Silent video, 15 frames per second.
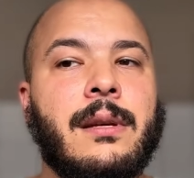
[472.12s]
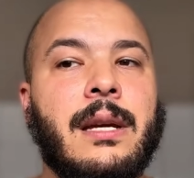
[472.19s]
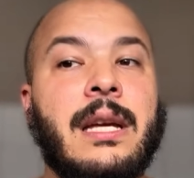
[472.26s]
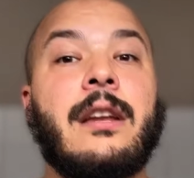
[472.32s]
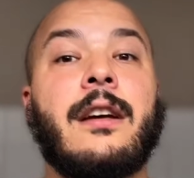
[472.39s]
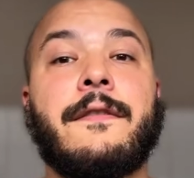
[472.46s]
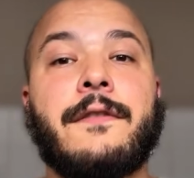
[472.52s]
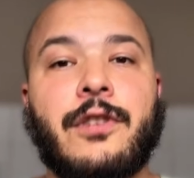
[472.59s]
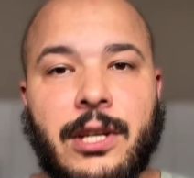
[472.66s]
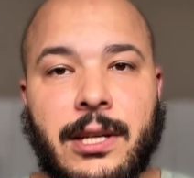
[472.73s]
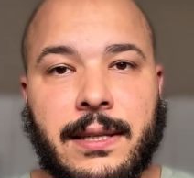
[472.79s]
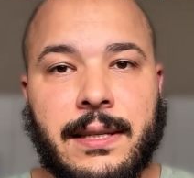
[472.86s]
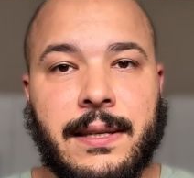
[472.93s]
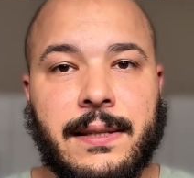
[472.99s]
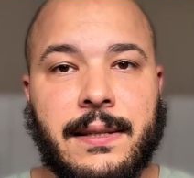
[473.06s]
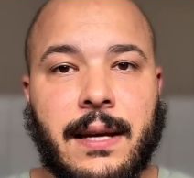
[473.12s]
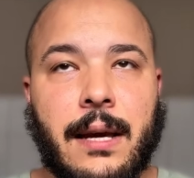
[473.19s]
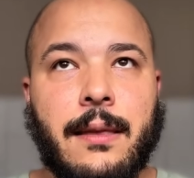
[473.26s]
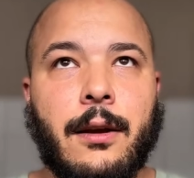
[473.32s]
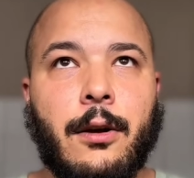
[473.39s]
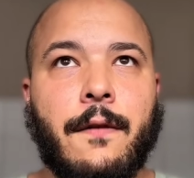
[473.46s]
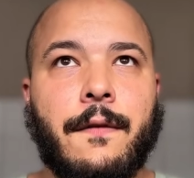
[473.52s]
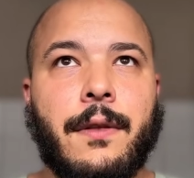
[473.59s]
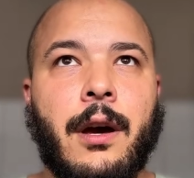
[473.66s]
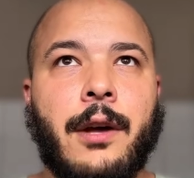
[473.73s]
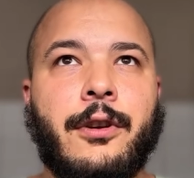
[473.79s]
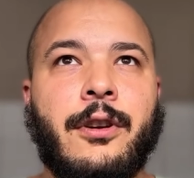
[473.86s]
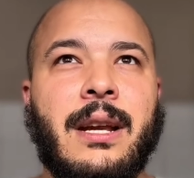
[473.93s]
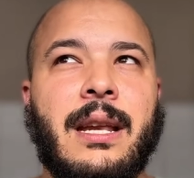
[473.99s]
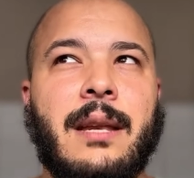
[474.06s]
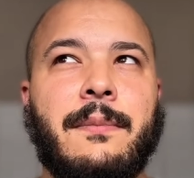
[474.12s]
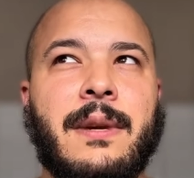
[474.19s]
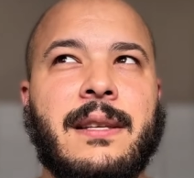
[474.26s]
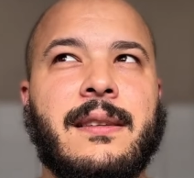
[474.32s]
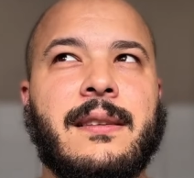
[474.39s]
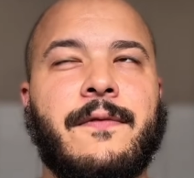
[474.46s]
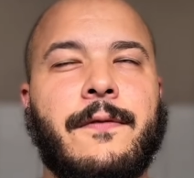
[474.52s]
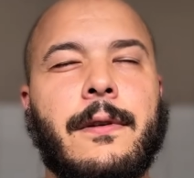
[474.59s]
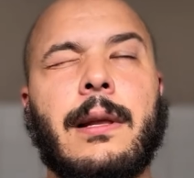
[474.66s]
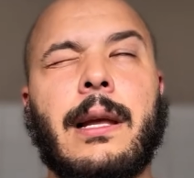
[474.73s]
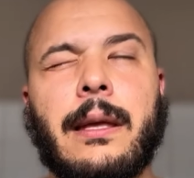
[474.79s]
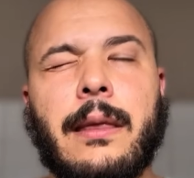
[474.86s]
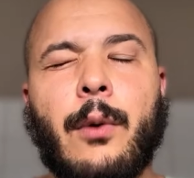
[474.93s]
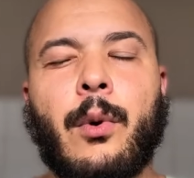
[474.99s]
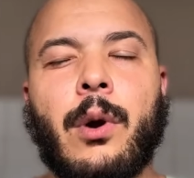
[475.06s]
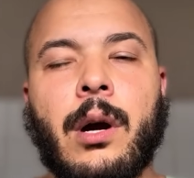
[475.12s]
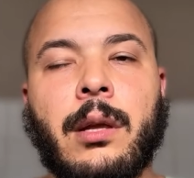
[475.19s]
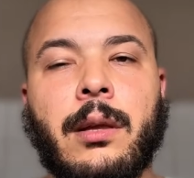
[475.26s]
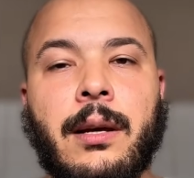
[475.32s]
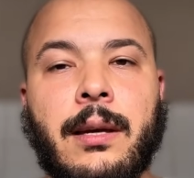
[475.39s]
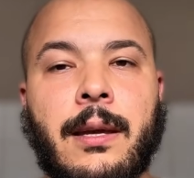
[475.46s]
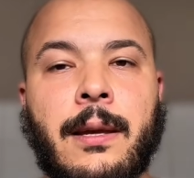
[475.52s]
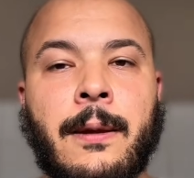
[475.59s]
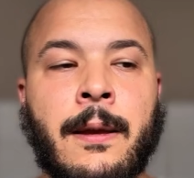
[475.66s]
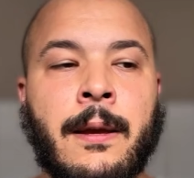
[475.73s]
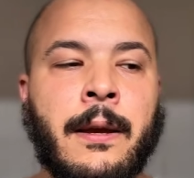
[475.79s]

enough chances, I think, over the 180 minutes to feel like they were unlucky.